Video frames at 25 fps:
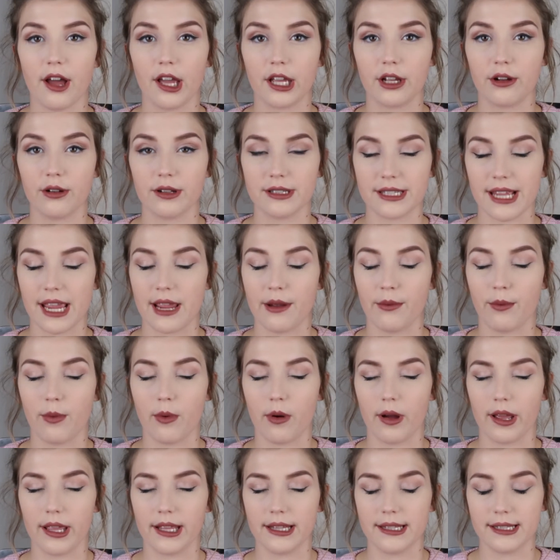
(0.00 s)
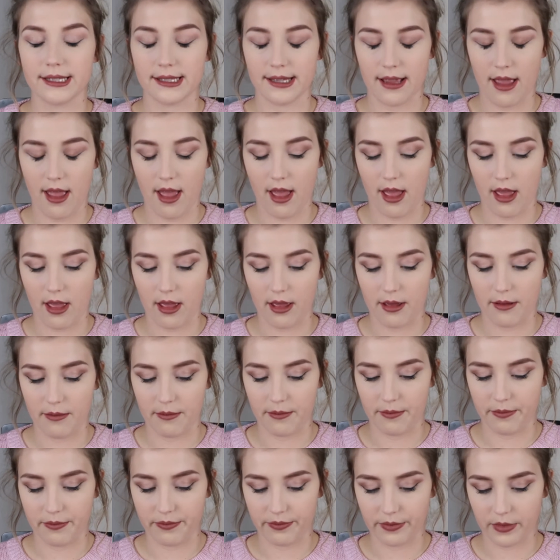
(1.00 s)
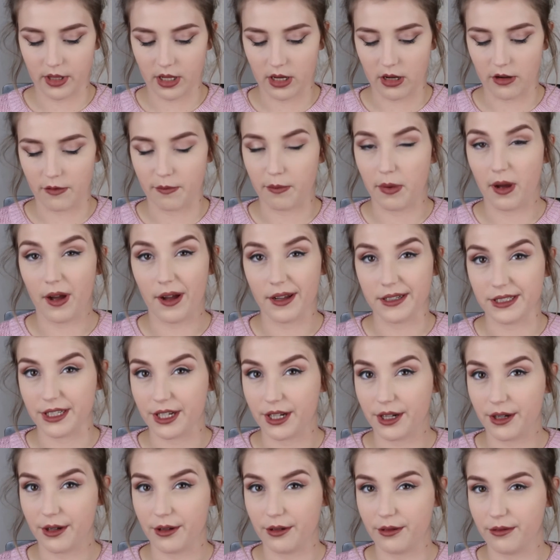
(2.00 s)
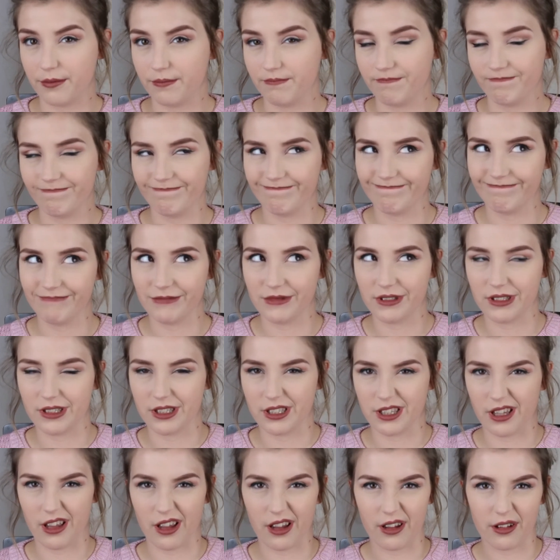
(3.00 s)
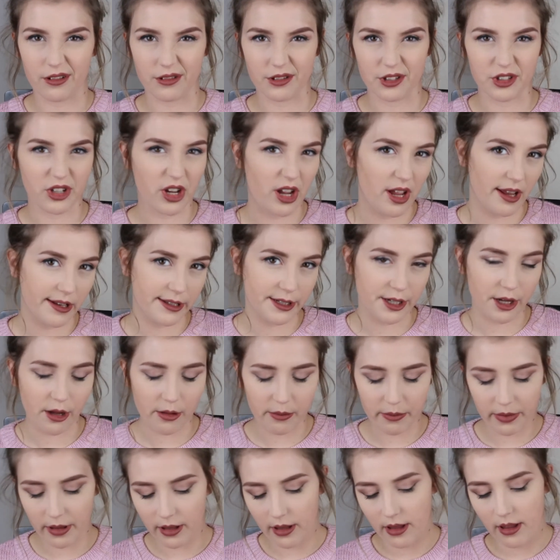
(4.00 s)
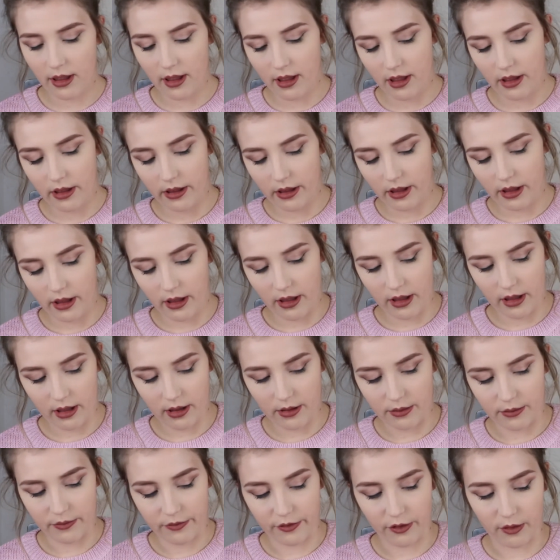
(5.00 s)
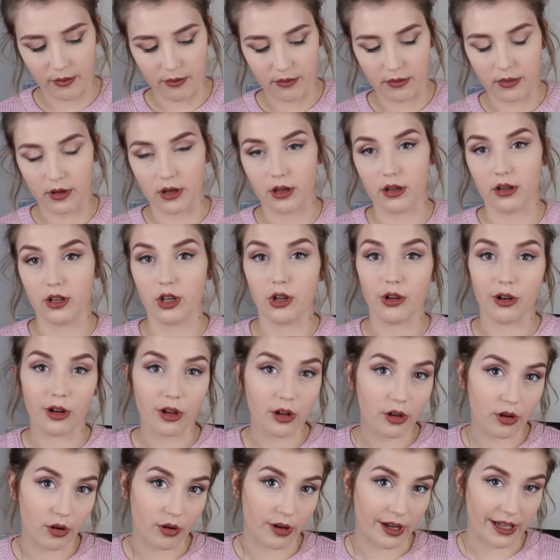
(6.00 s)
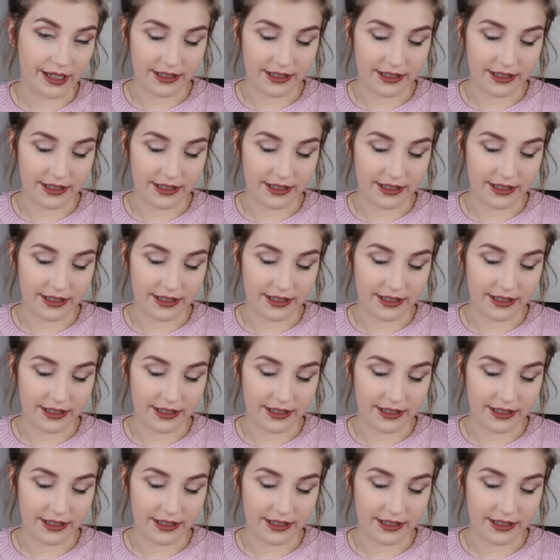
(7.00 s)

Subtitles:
I got a white kind of bardo style shirt top from New Look on